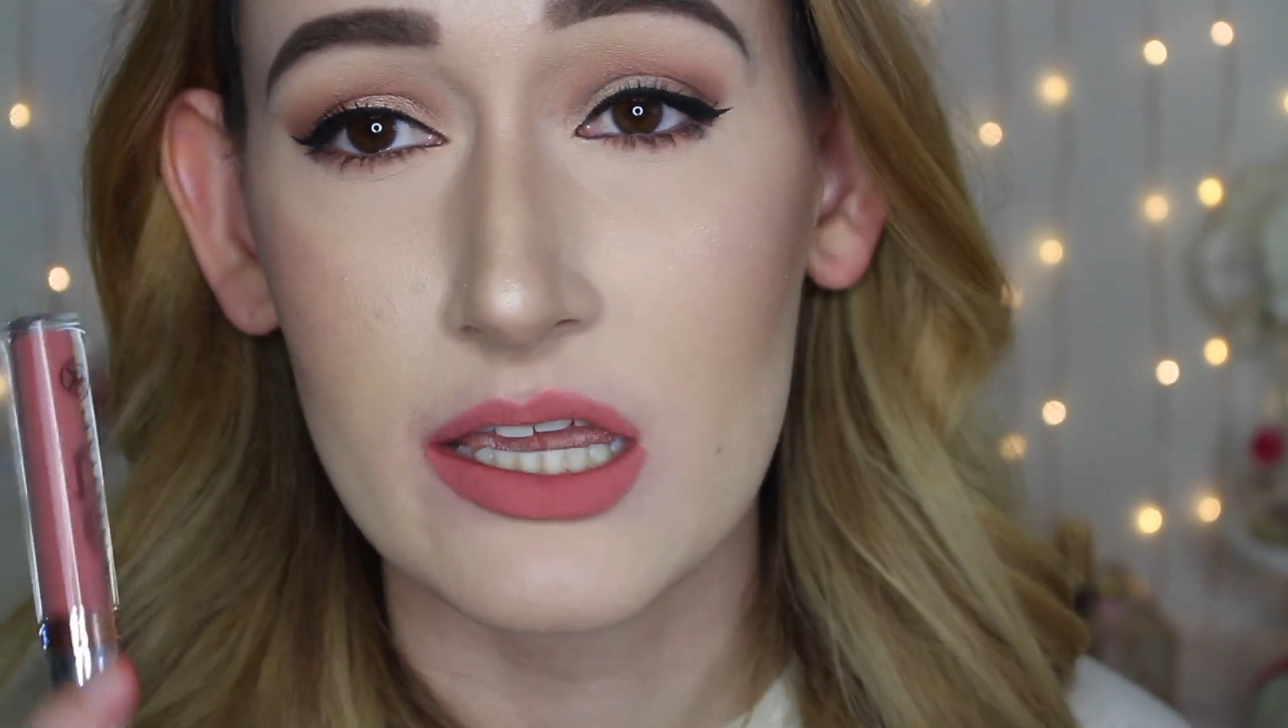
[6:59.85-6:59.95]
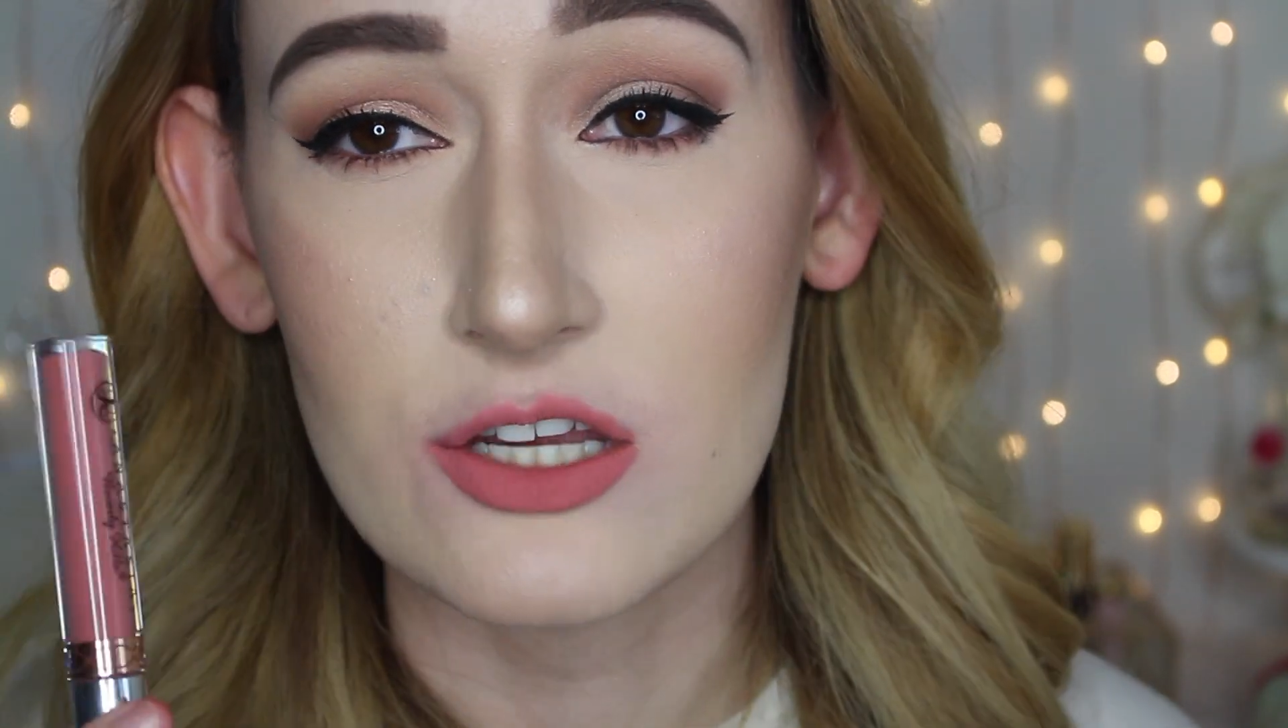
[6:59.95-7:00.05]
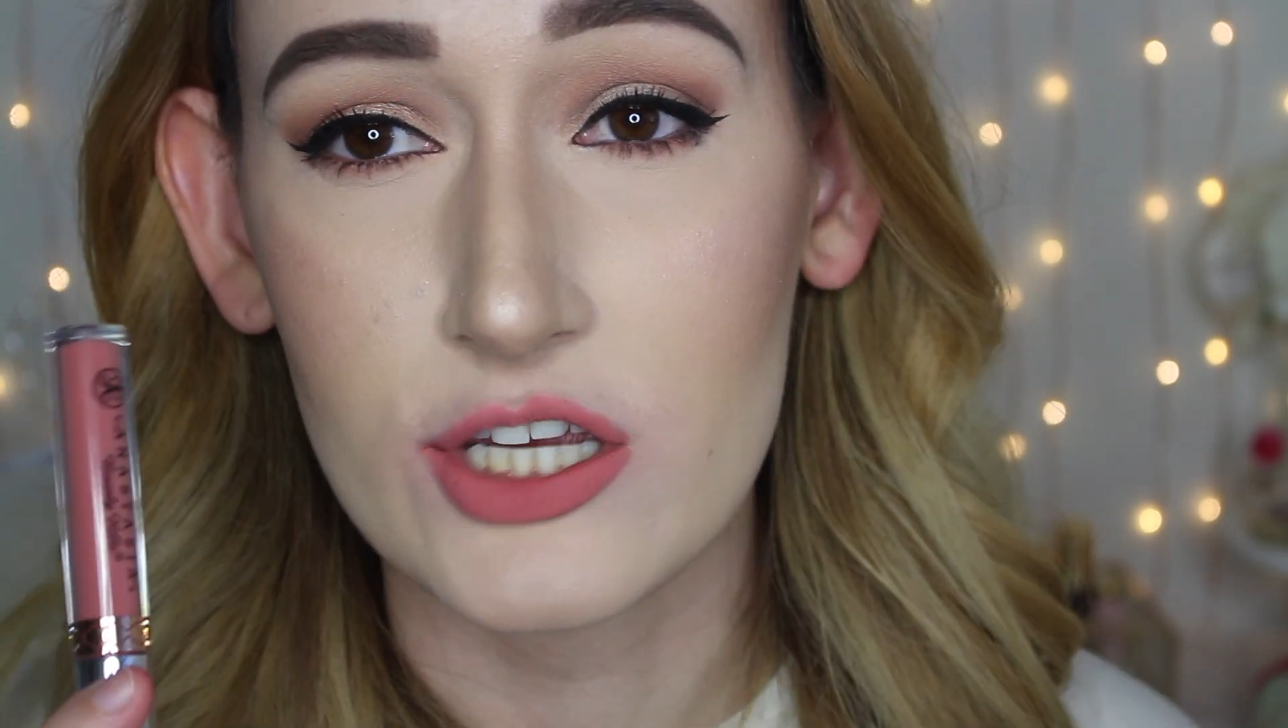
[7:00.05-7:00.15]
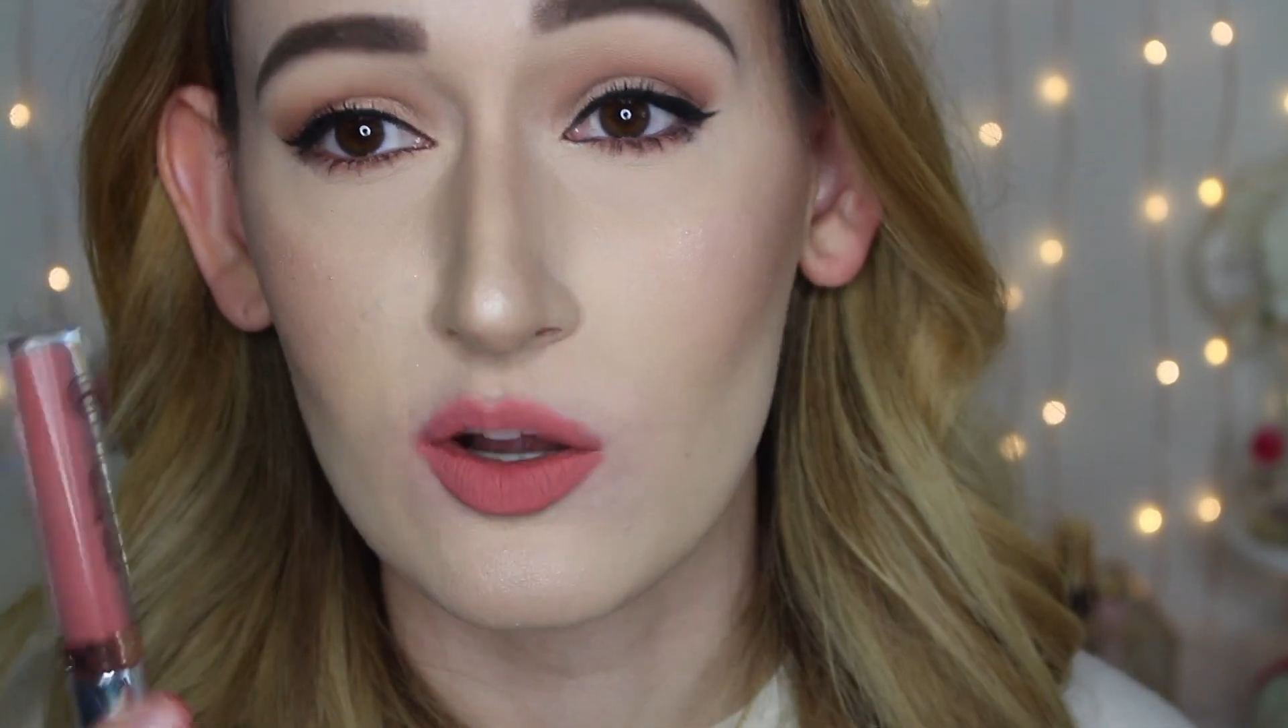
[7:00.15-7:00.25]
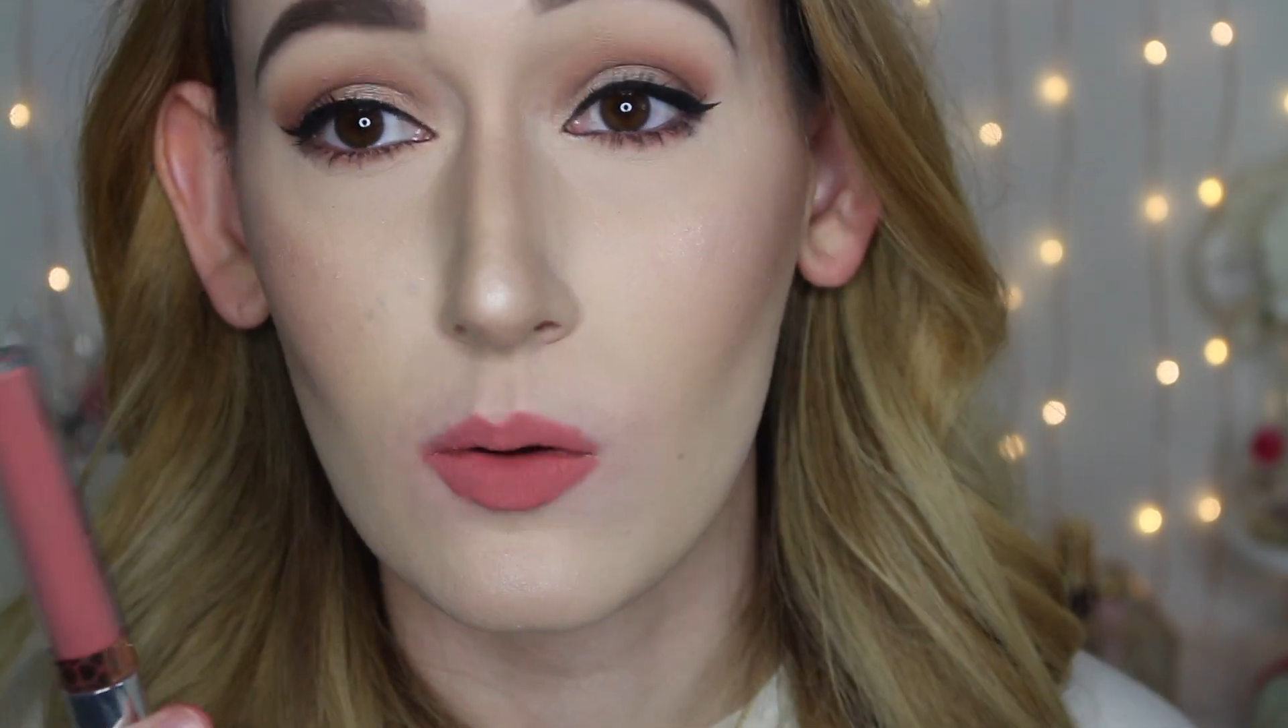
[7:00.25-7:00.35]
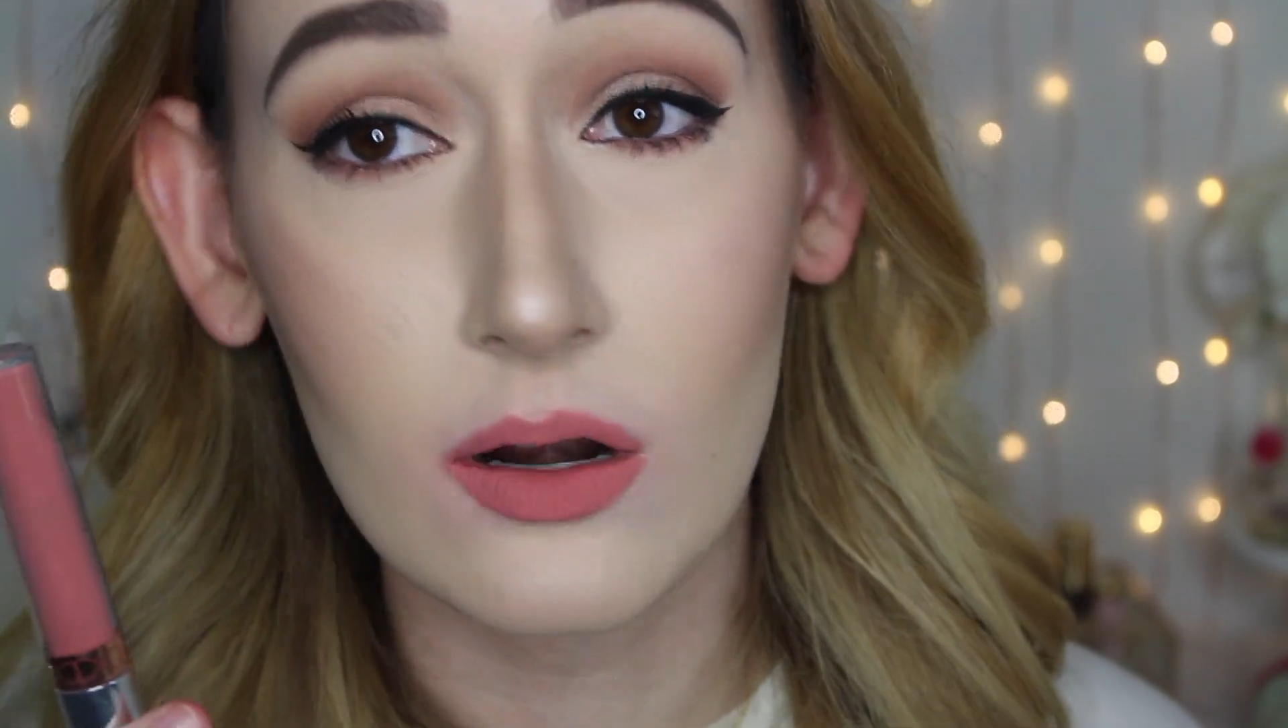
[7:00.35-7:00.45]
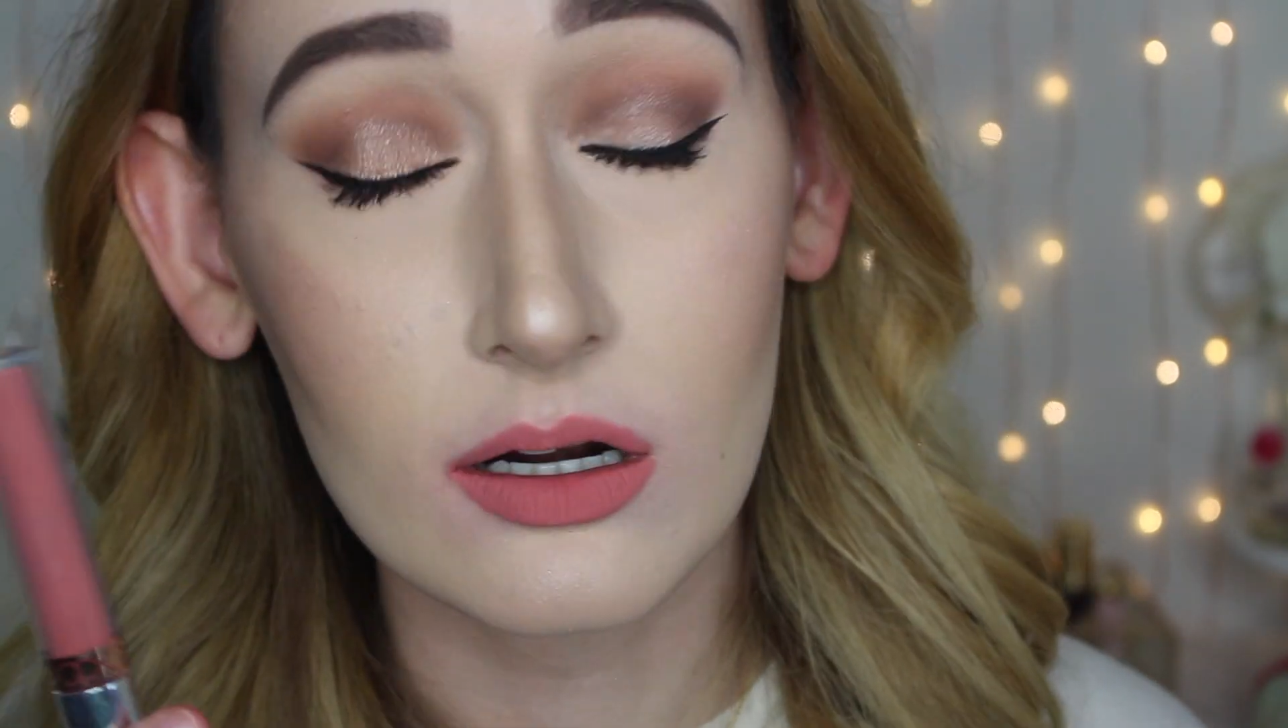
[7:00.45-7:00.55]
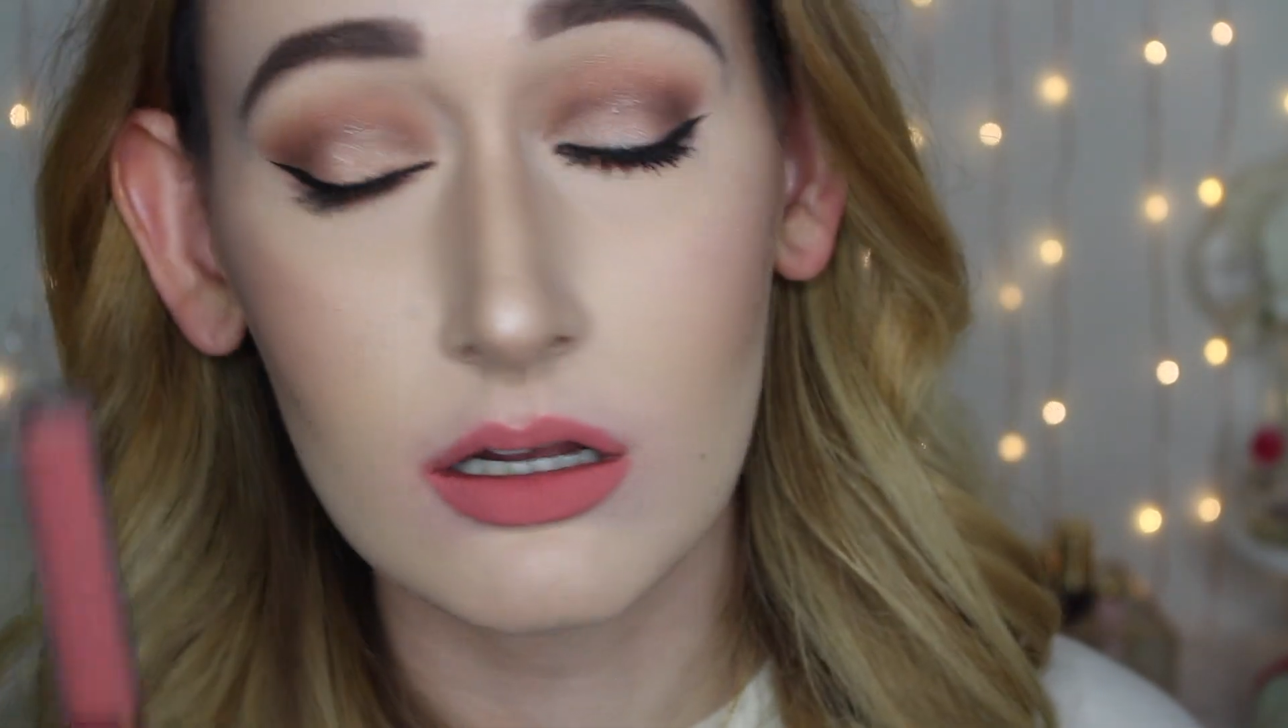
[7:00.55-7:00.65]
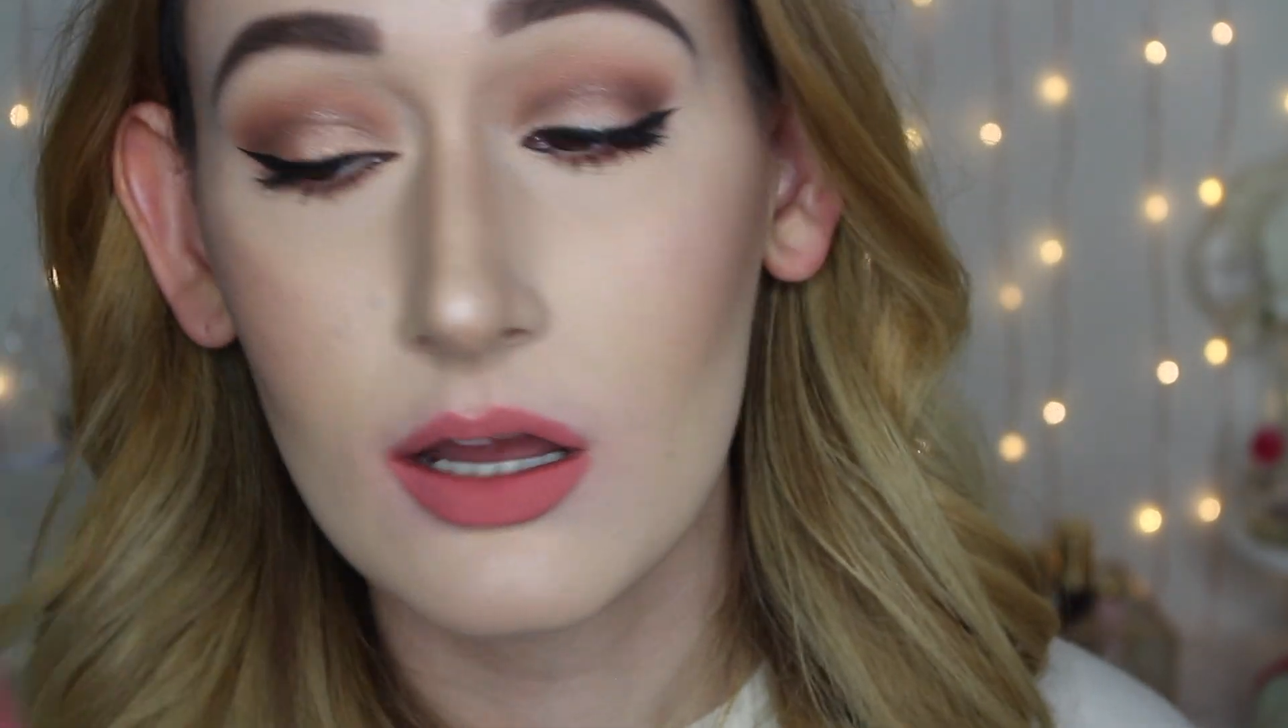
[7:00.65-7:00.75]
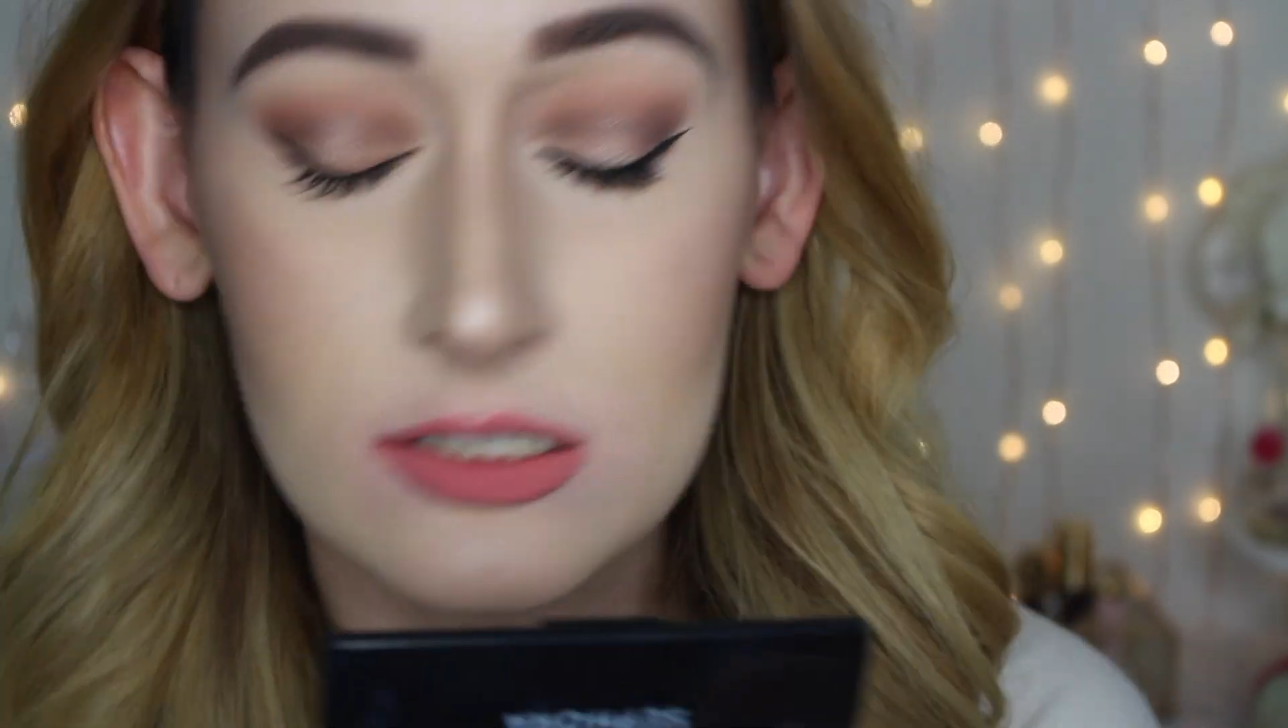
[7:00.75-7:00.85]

peachy coral.